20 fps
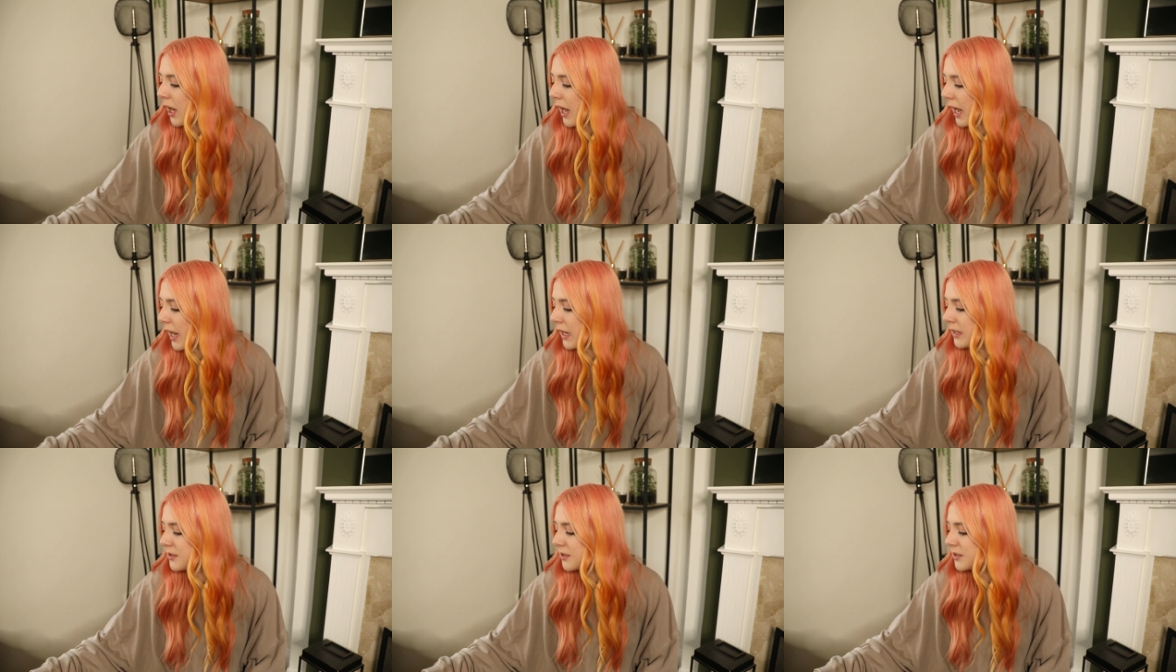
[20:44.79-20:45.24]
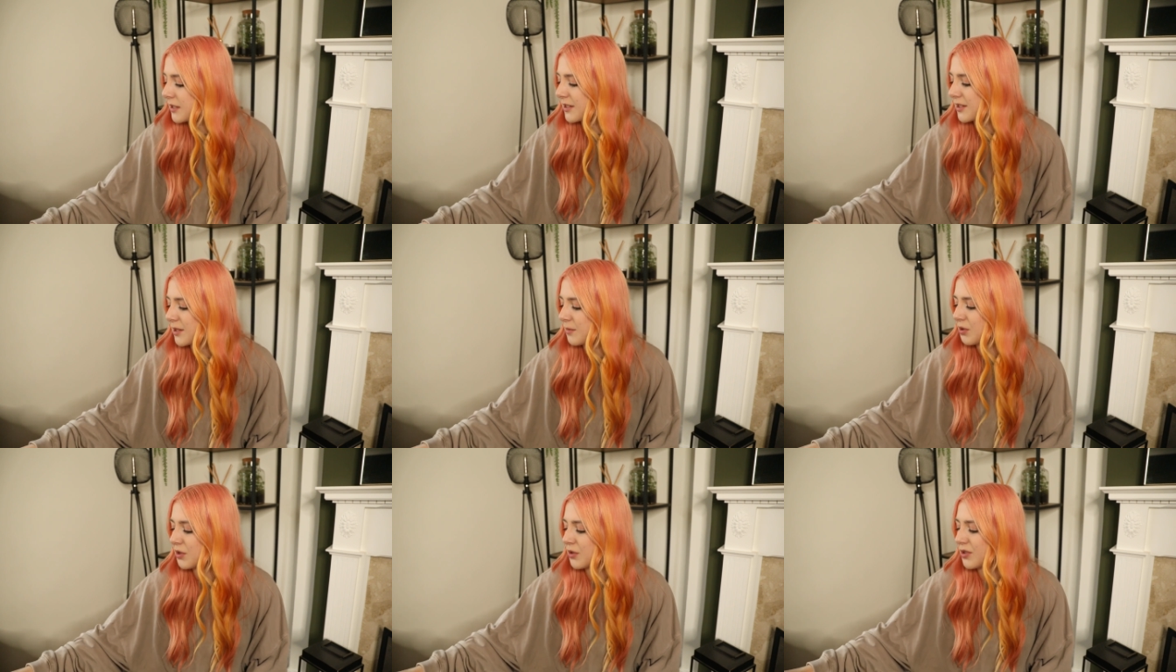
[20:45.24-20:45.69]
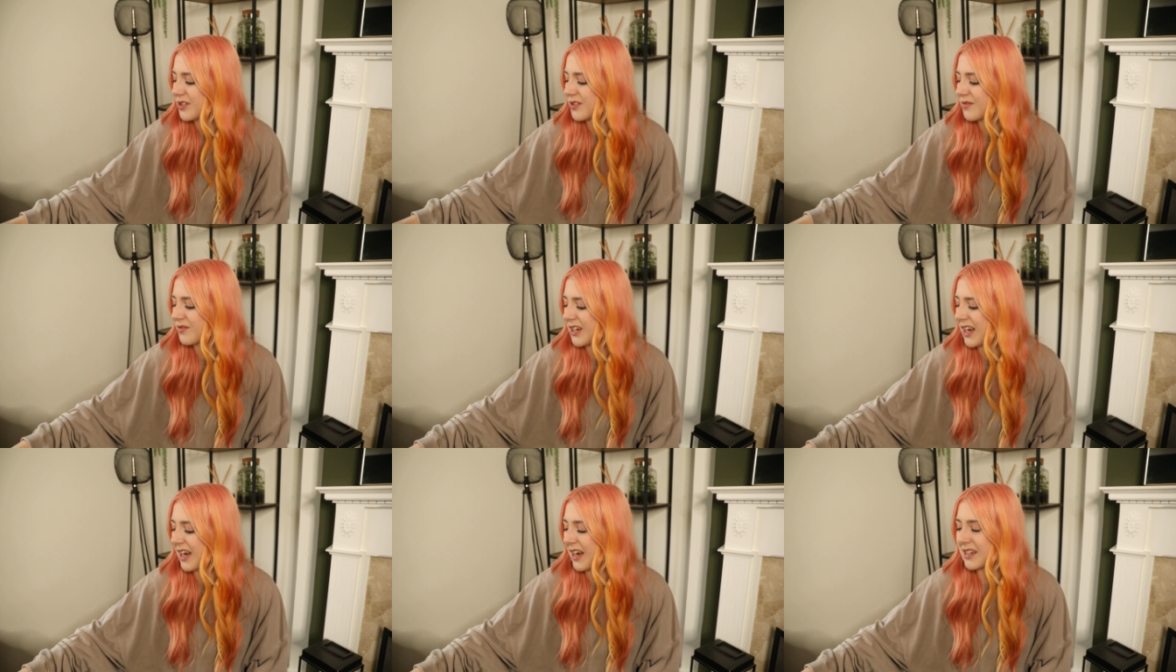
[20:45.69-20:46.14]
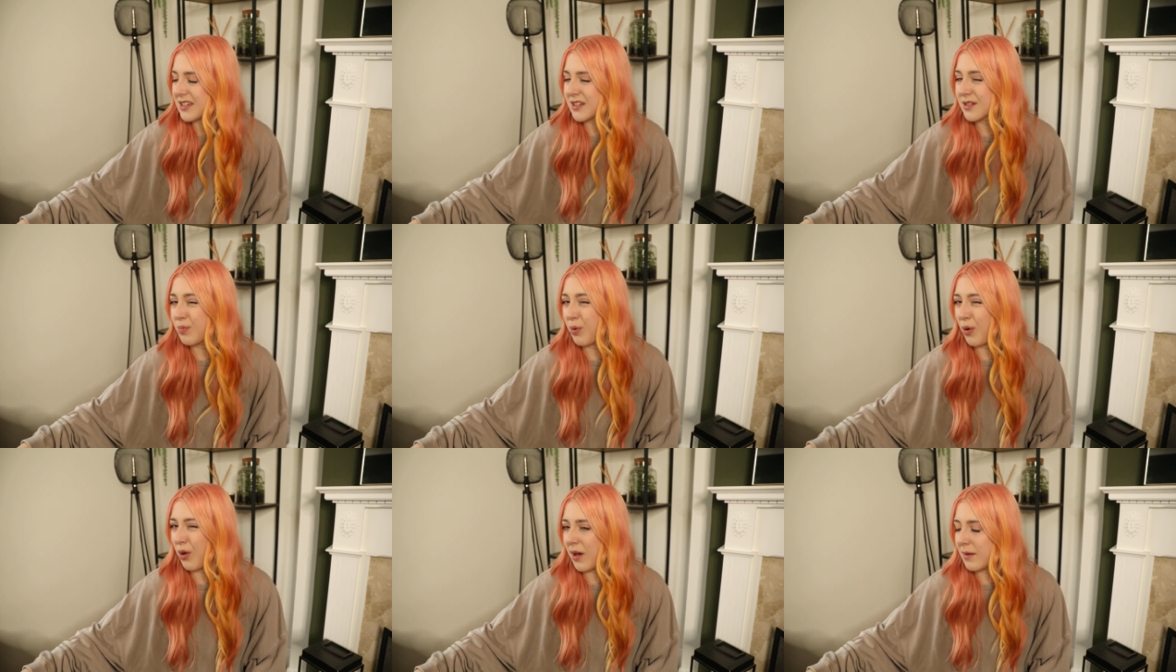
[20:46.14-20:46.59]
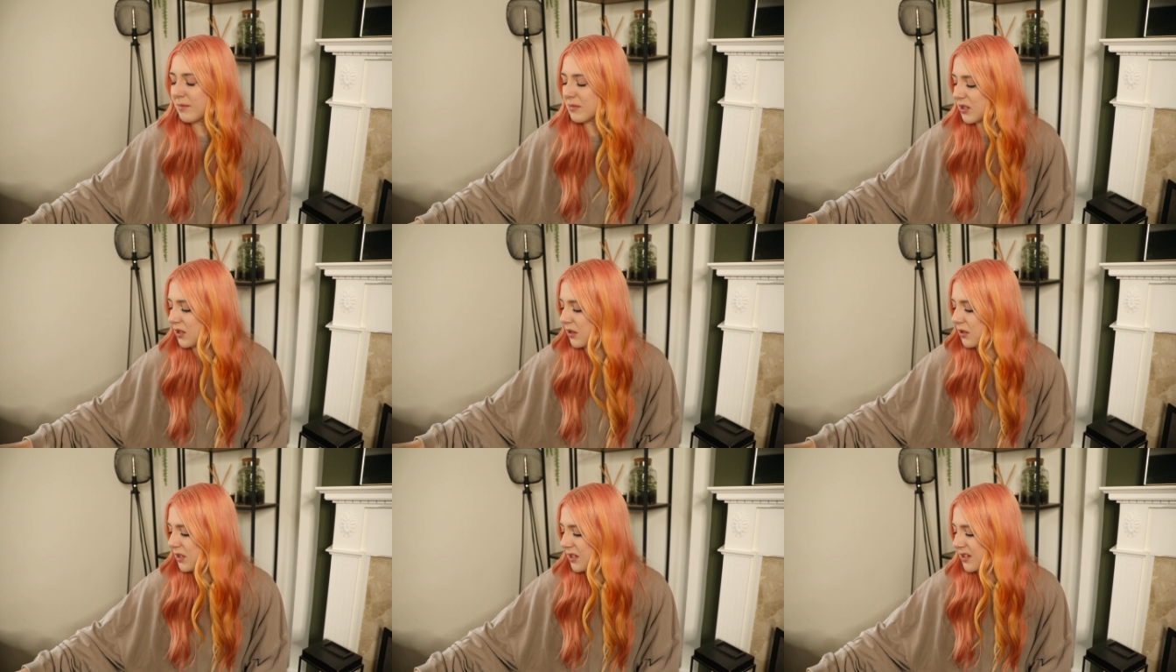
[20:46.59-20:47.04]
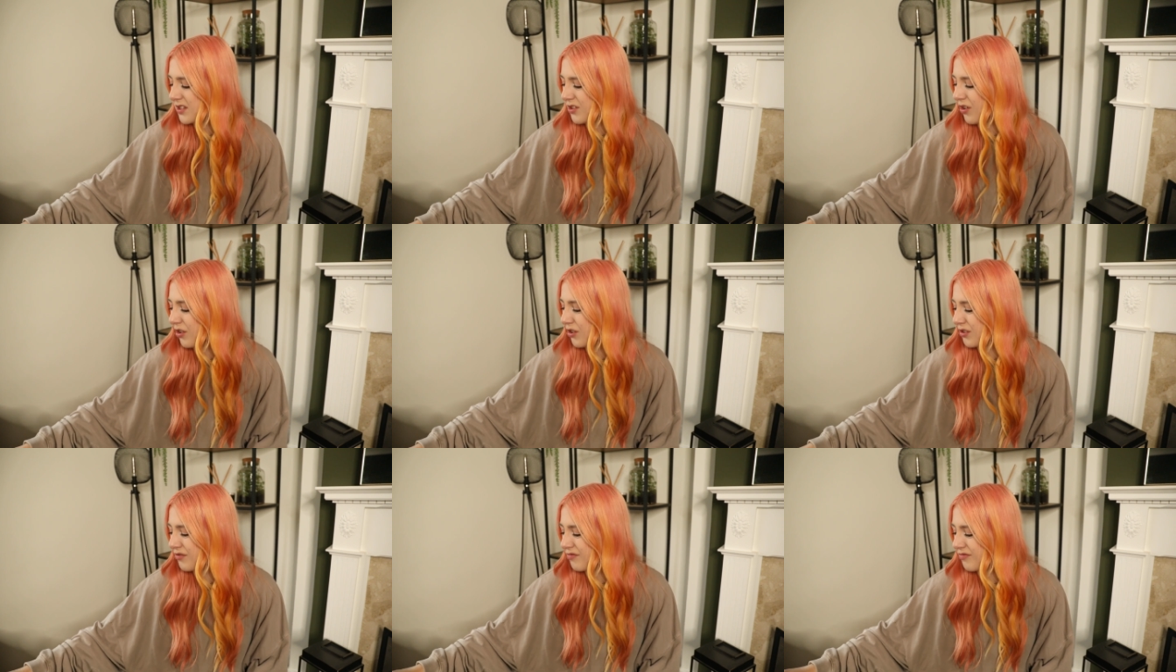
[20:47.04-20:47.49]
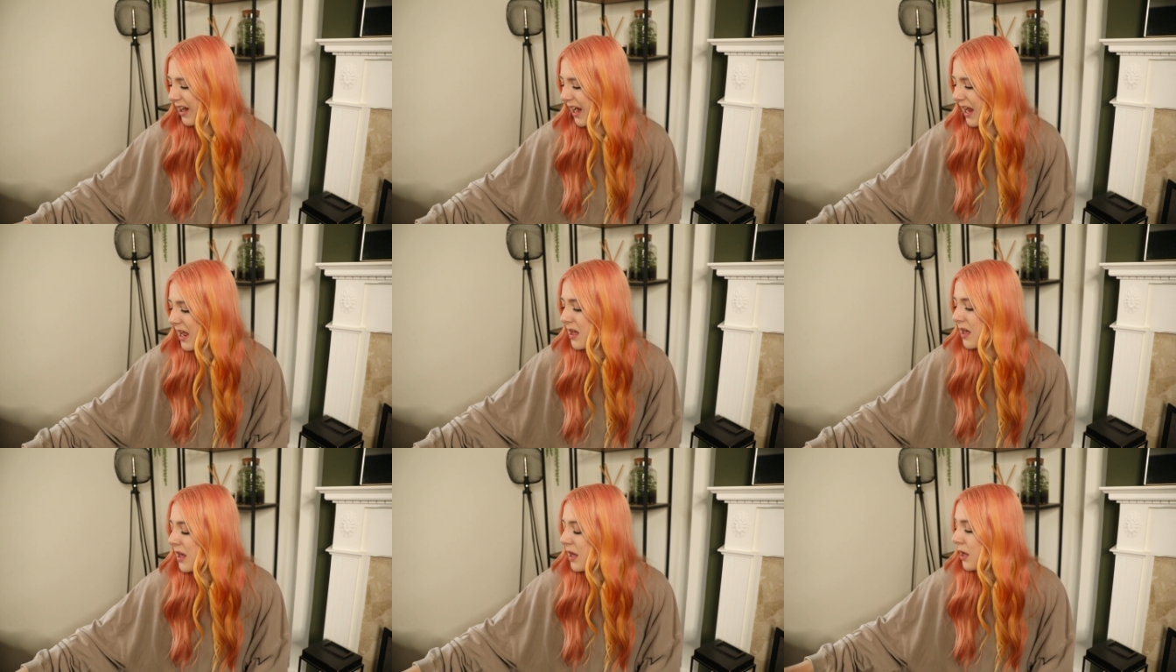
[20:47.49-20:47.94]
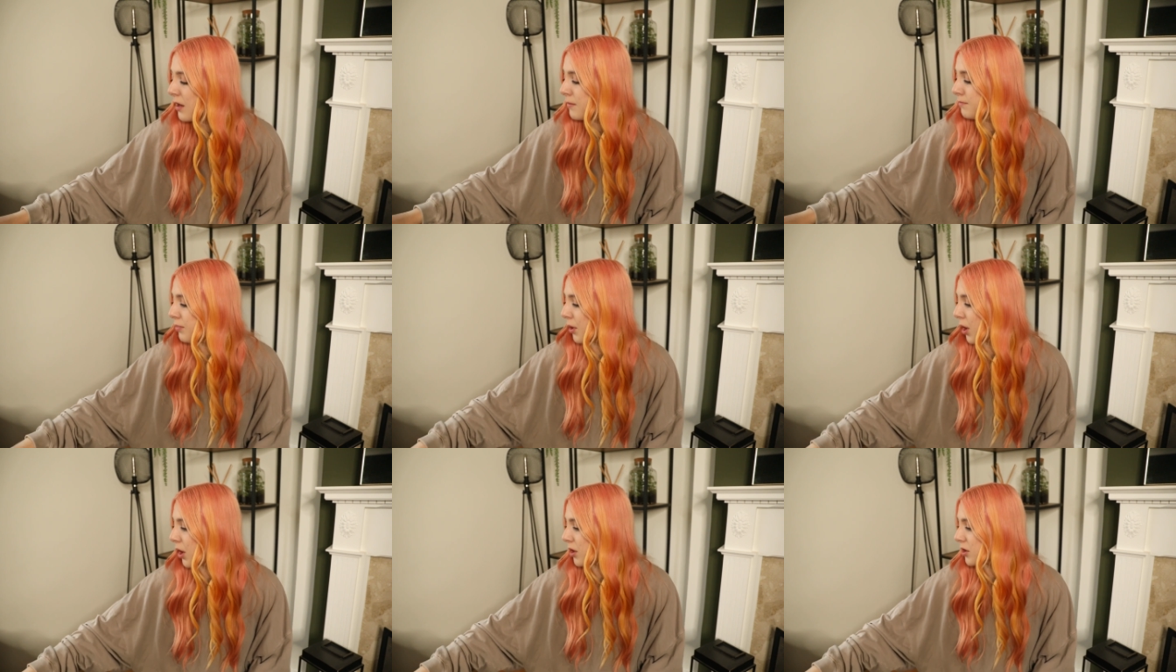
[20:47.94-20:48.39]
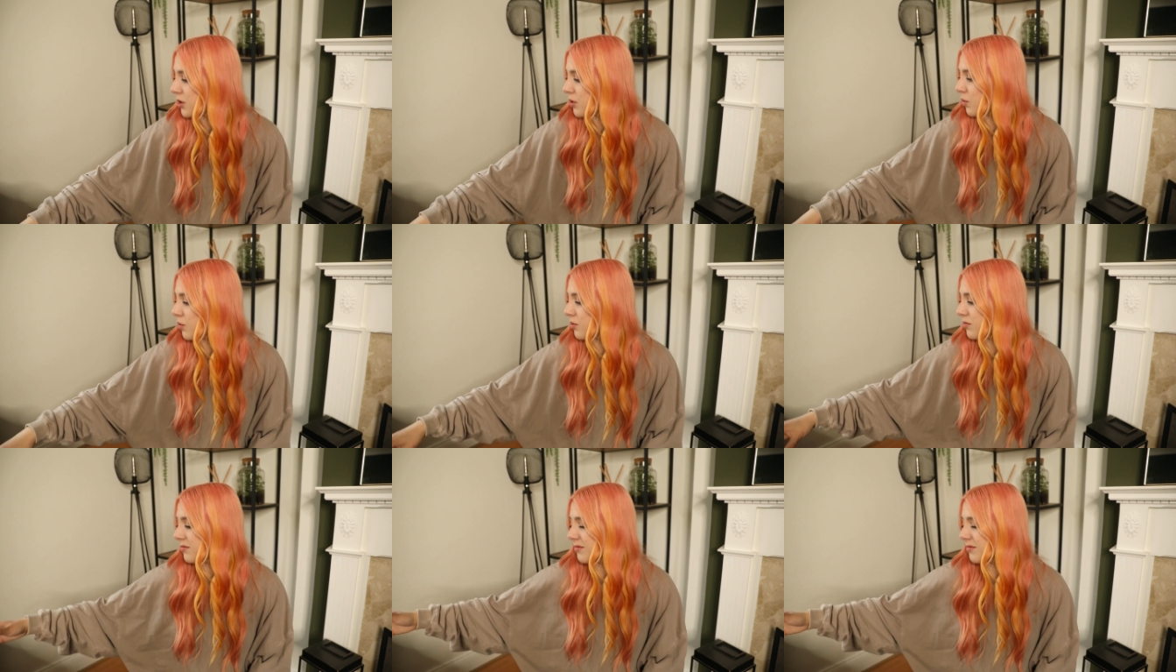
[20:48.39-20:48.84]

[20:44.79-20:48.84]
and as someone who doesn't really like to support Amazon, it's not great, but